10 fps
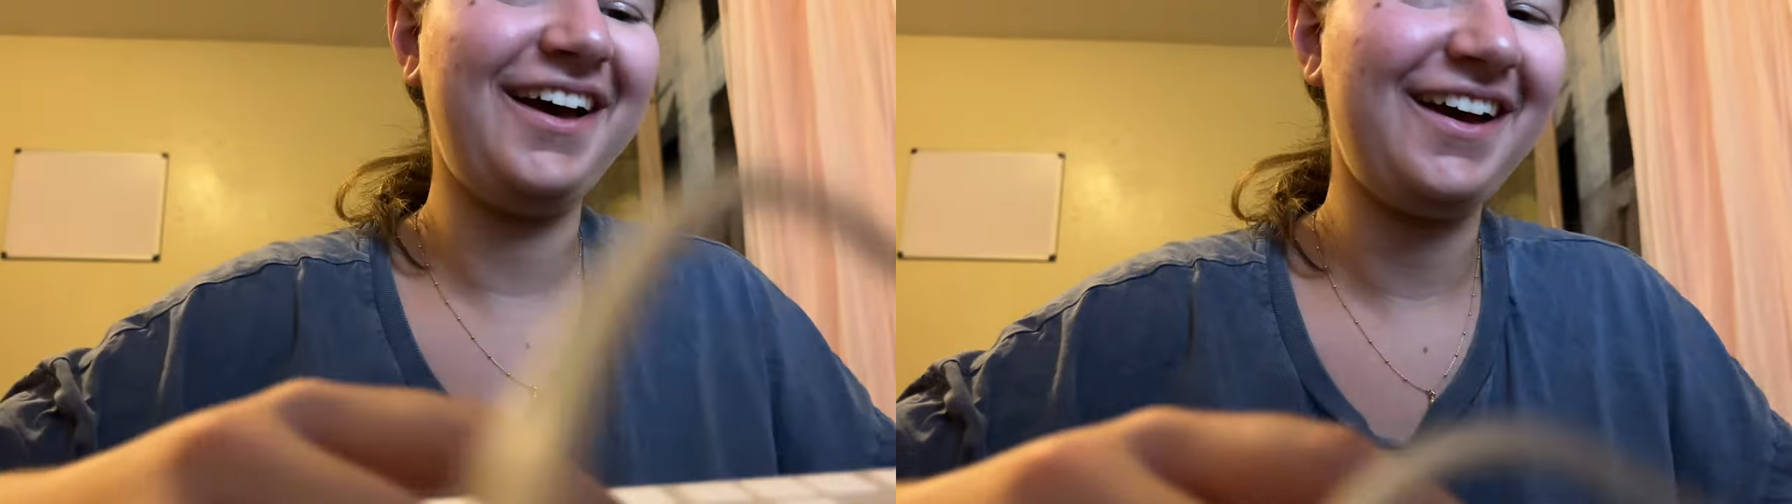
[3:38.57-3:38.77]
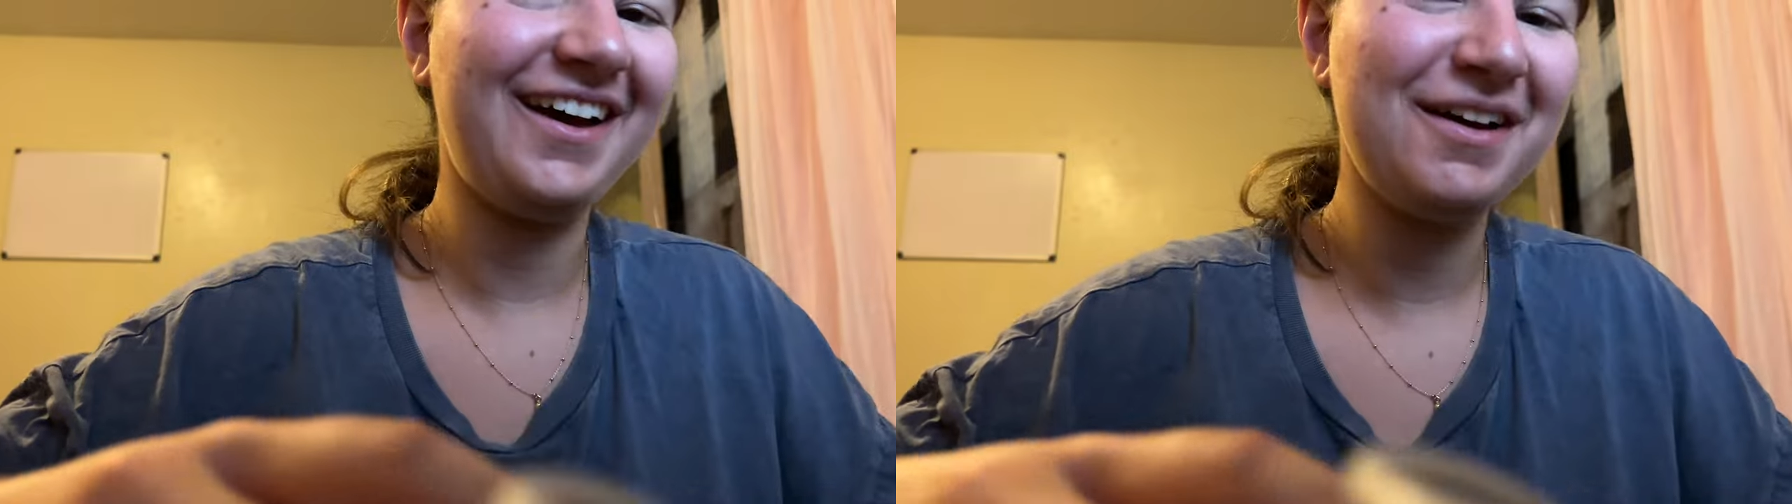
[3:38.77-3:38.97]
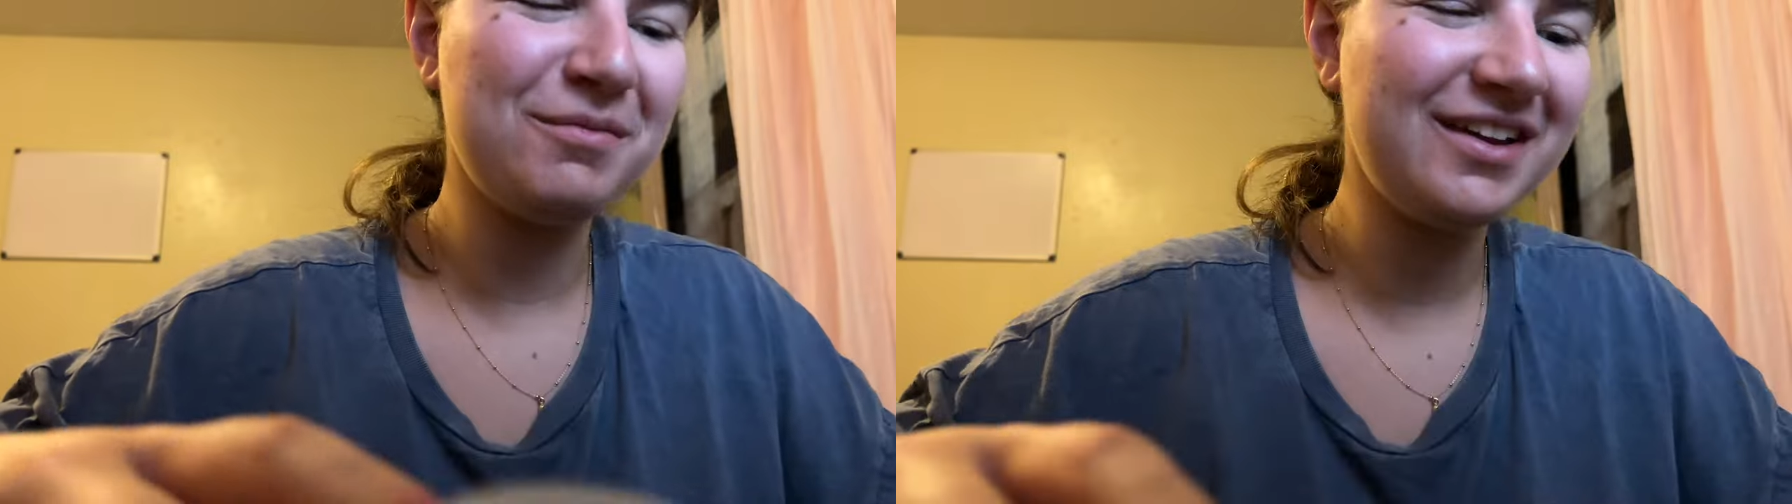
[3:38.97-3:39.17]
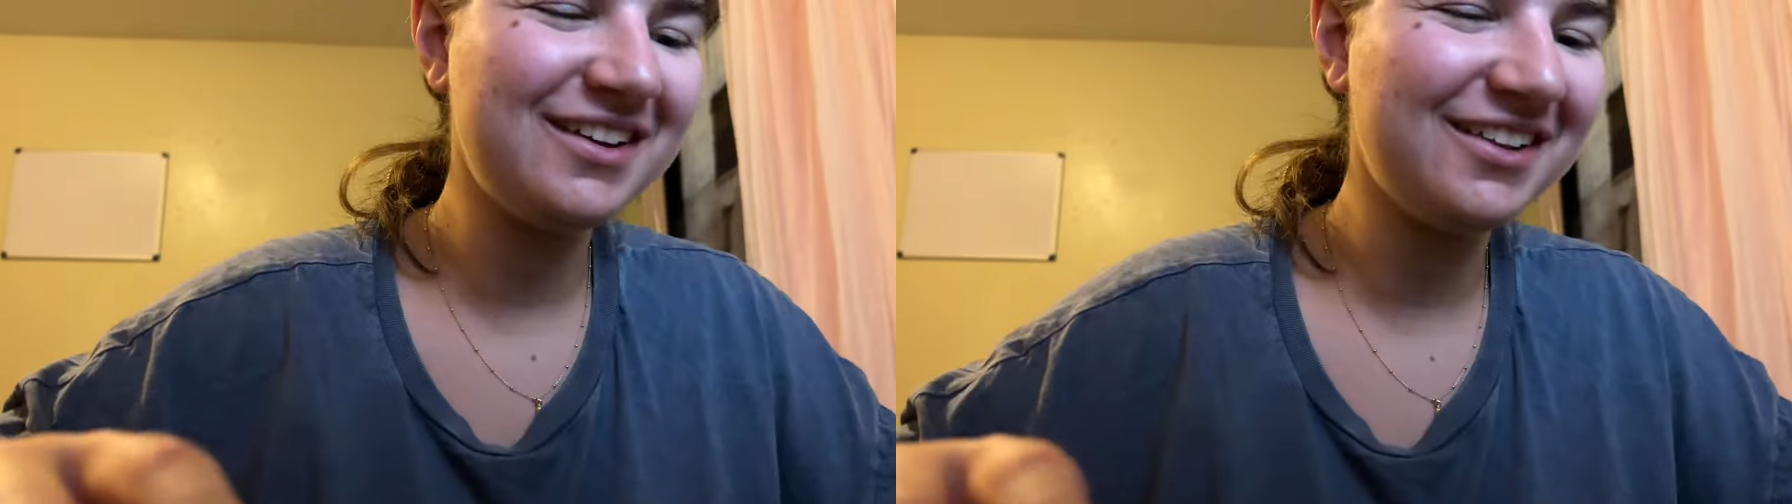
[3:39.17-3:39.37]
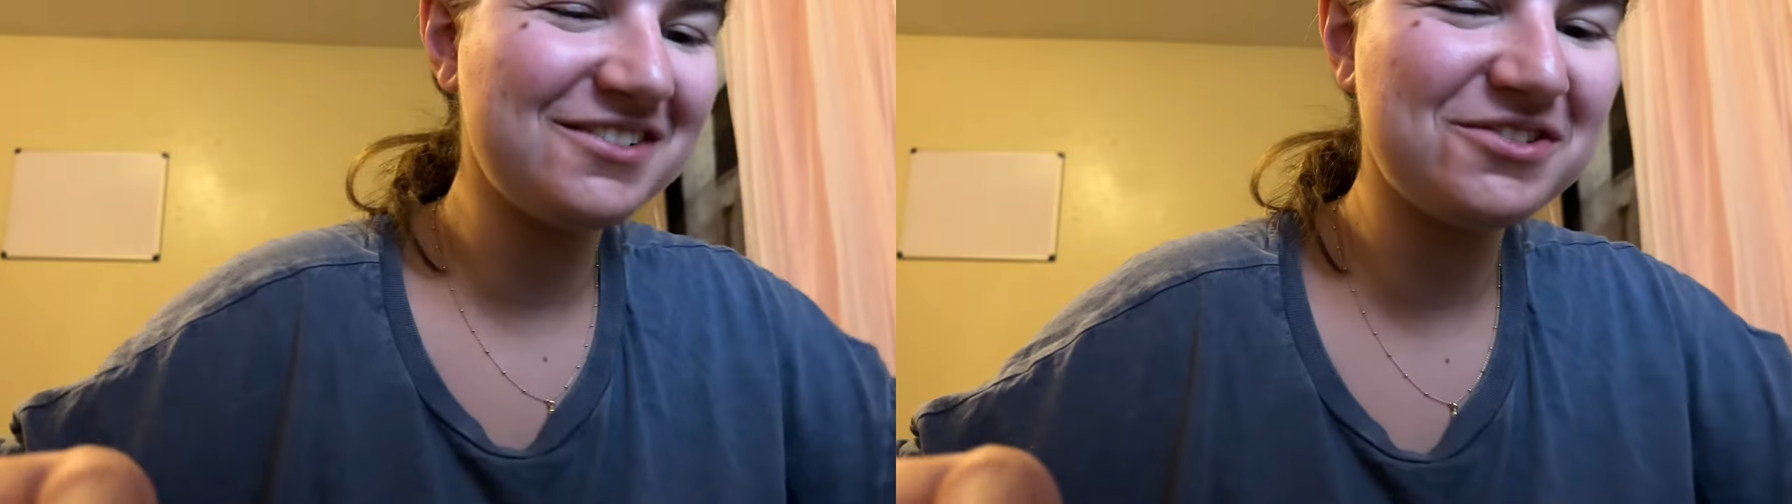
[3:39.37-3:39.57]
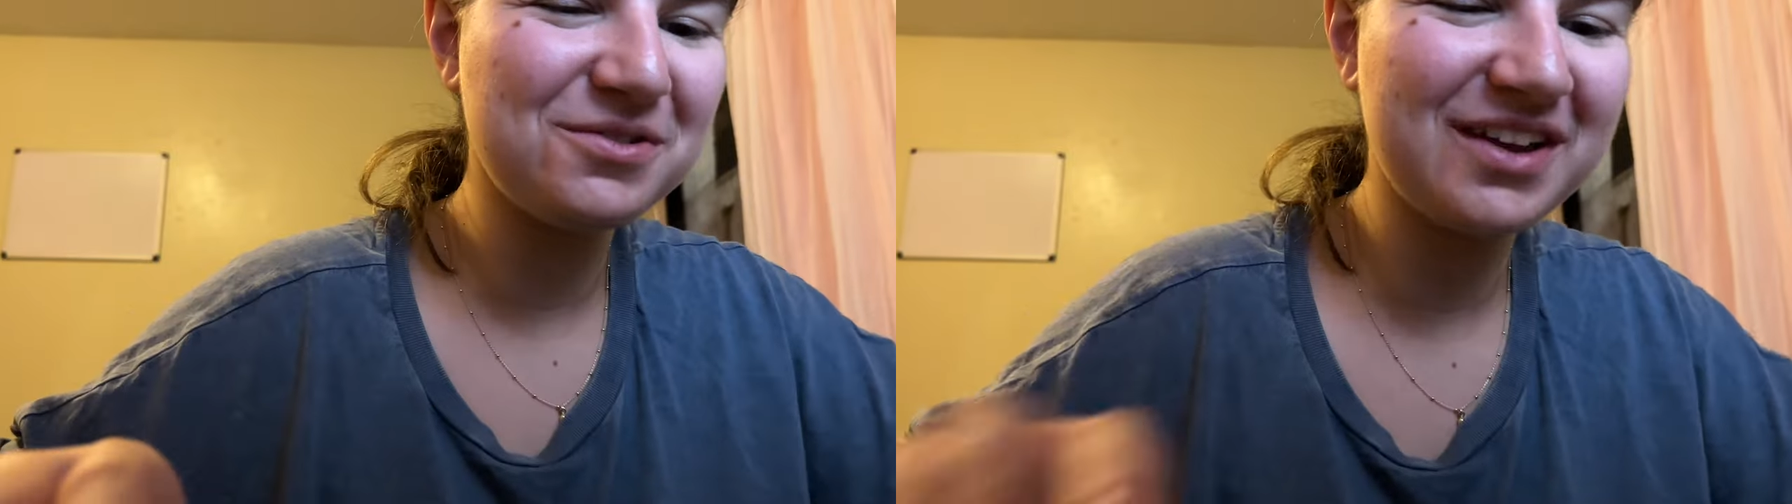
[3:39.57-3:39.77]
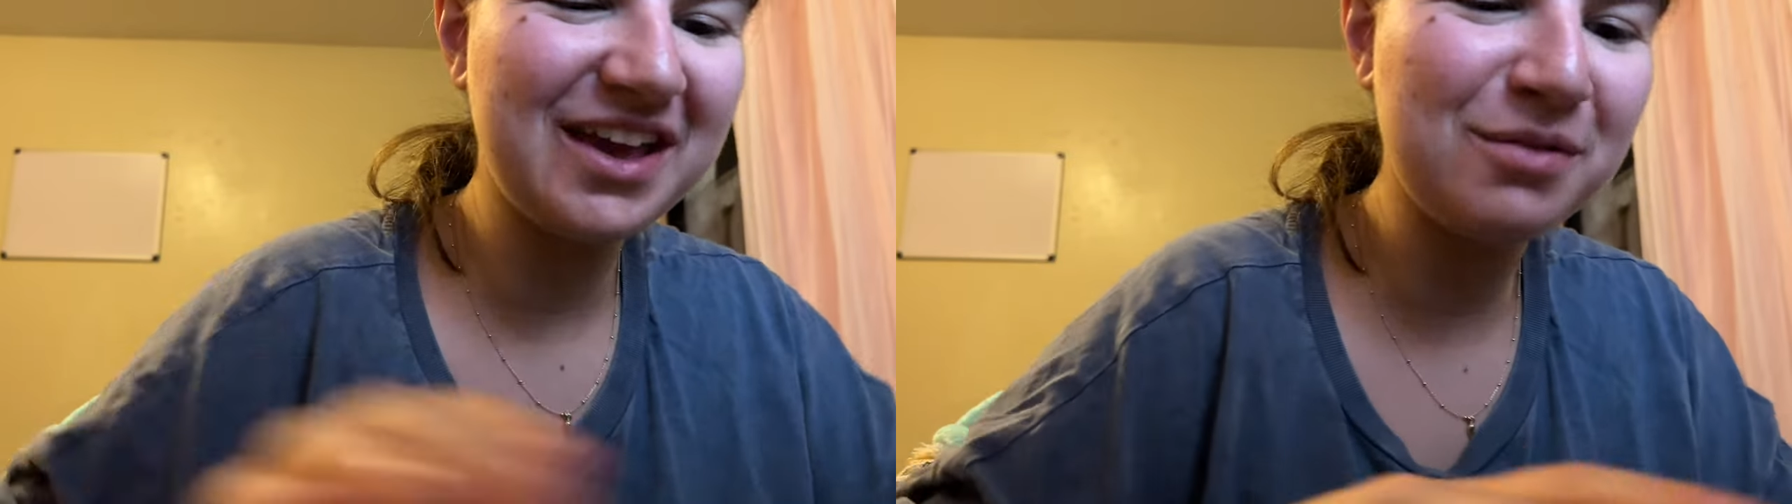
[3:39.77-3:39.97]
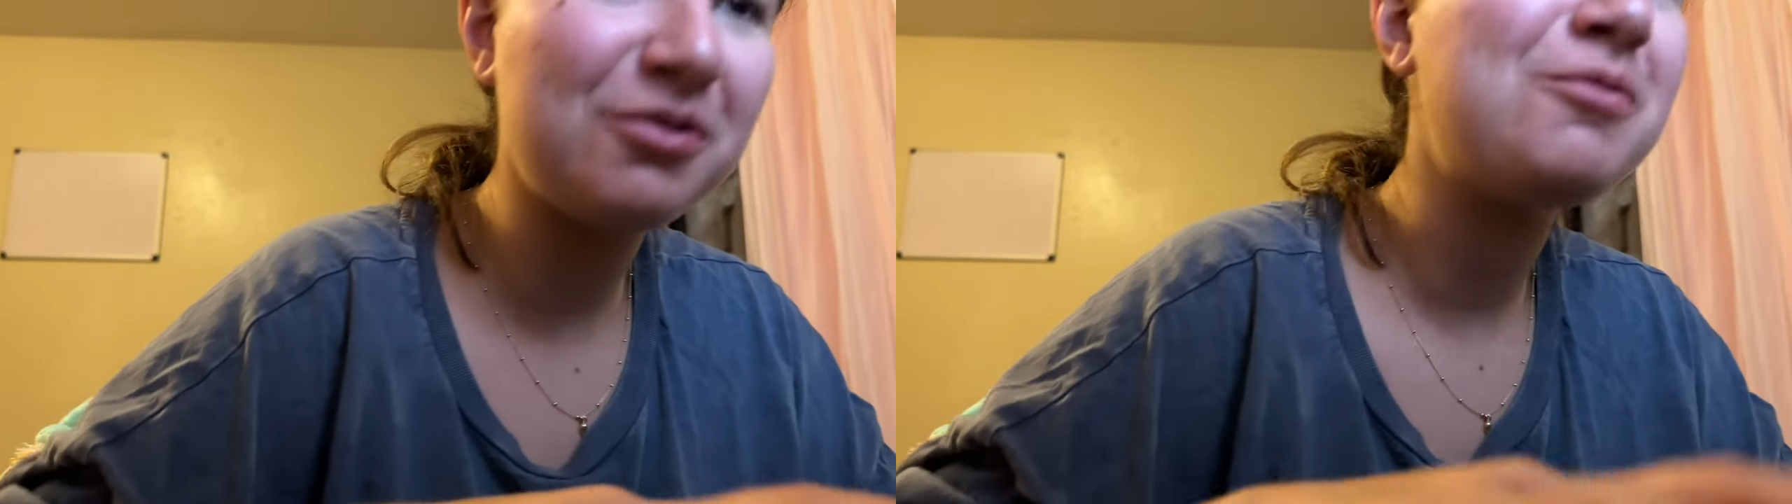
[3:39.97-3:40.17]
My dollar store
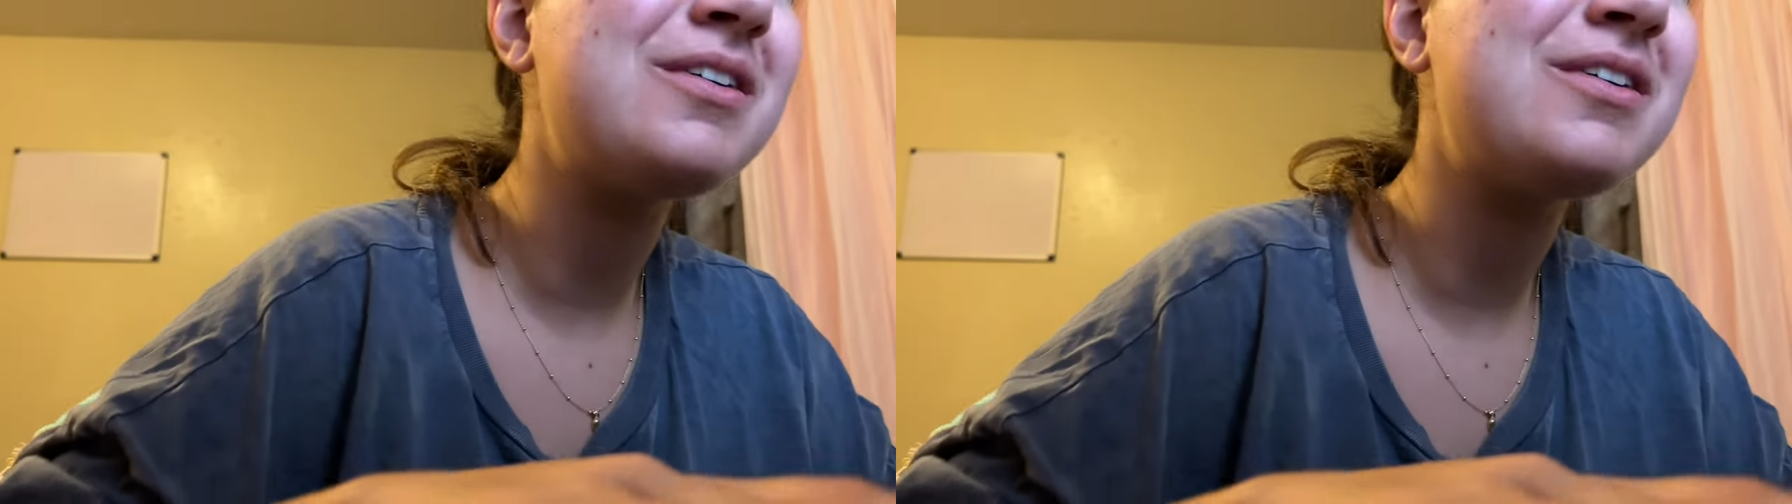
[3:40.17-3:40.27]
cable